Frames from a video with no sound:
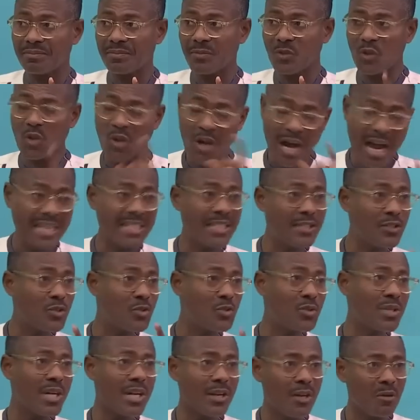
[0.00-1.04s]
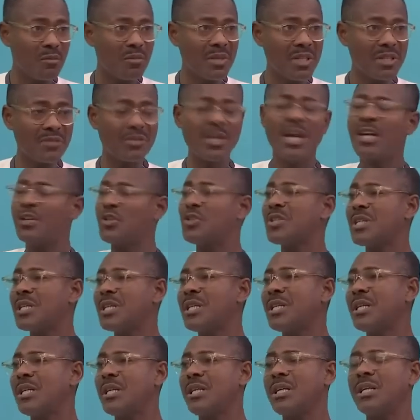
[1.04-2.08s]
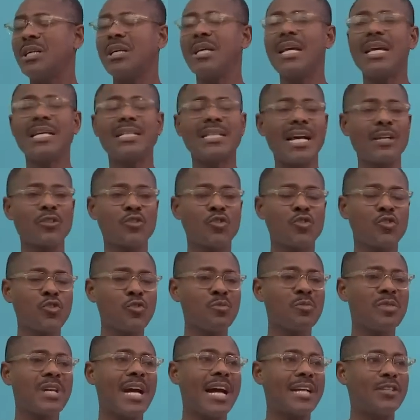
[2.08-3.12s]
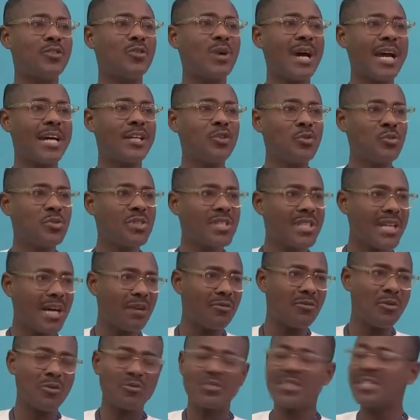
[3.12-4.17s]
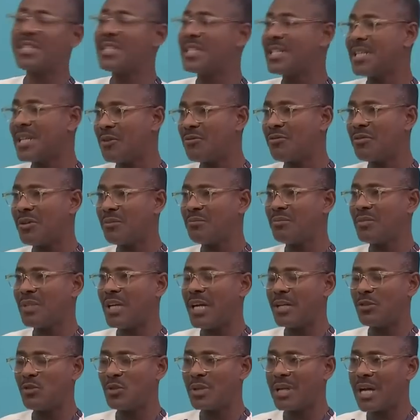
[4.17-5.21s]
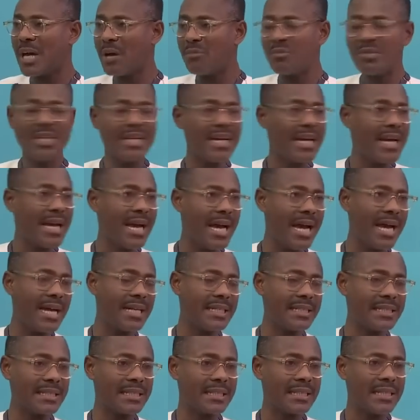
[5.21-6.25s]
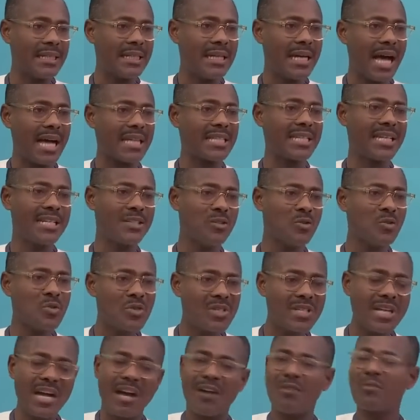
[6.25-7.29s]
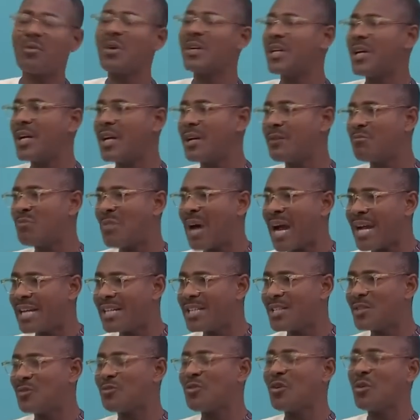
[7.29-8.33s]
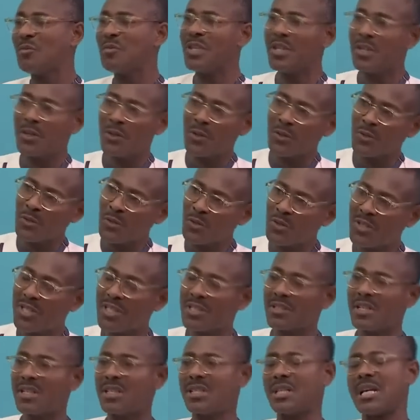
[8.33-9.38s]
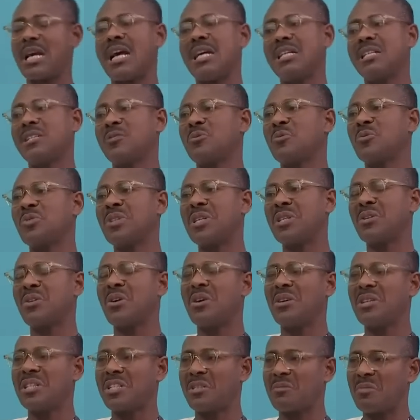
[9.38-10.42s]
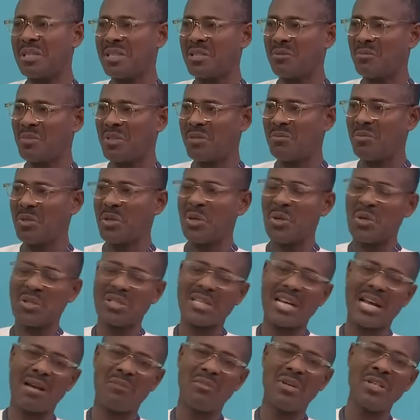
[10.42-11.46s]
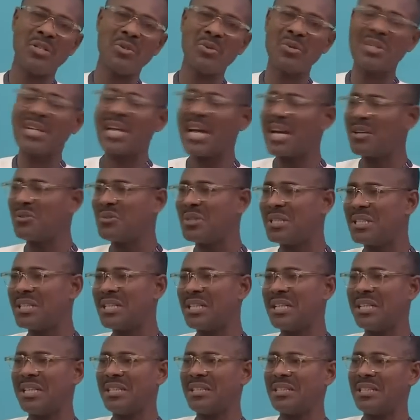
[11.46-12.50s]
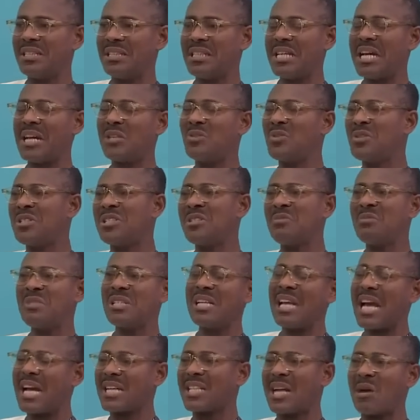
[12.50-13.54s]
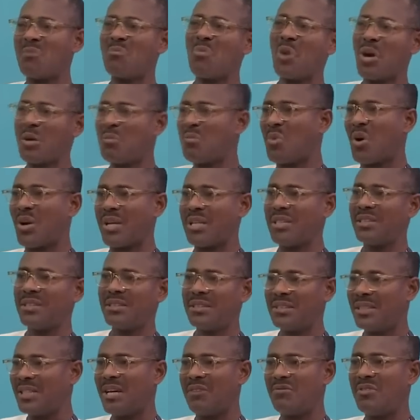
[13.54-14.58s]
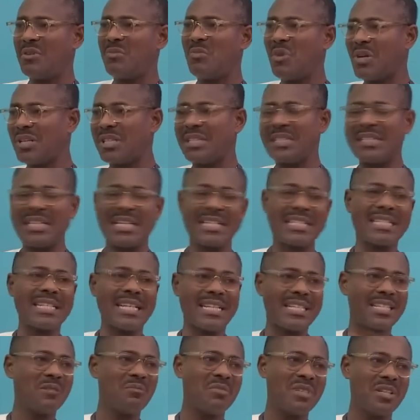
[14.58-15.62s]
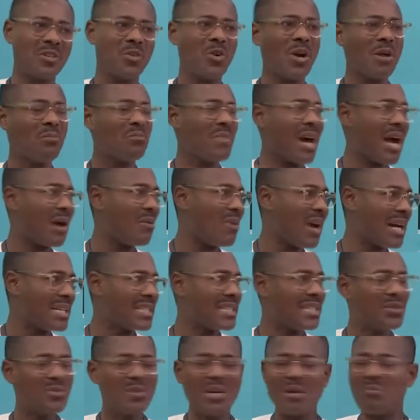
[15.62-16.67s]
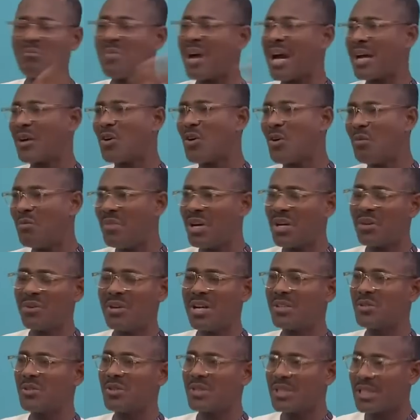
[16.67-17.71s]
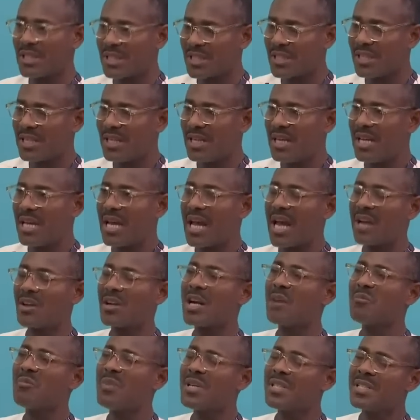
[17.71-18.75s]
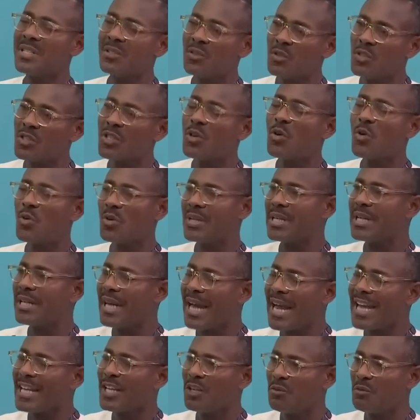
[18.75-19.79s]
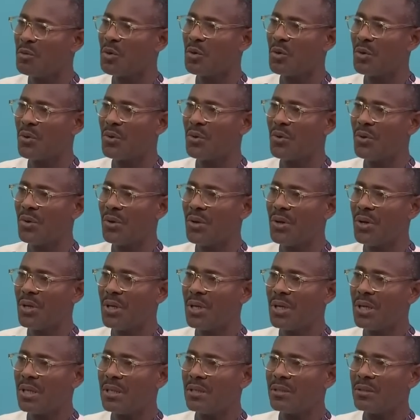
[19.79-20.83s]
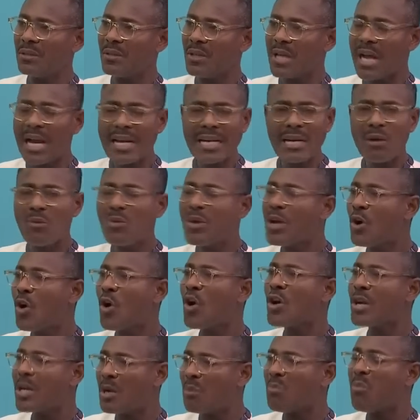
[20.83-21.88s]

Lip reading: Your attitude and your belief. You see, let's assume that you are a new staff of CTFM and you come here and as a new staff, everybody, hey, buy this for me, oh, do this, and say, this people, they don't respect me because I'm a new graduate. They are using me like some boy. Everybody just sends me, go and buy Wache, go and buy Gobe, go and do this. Another person to say, oh, they like me. Oh. Look at the way all the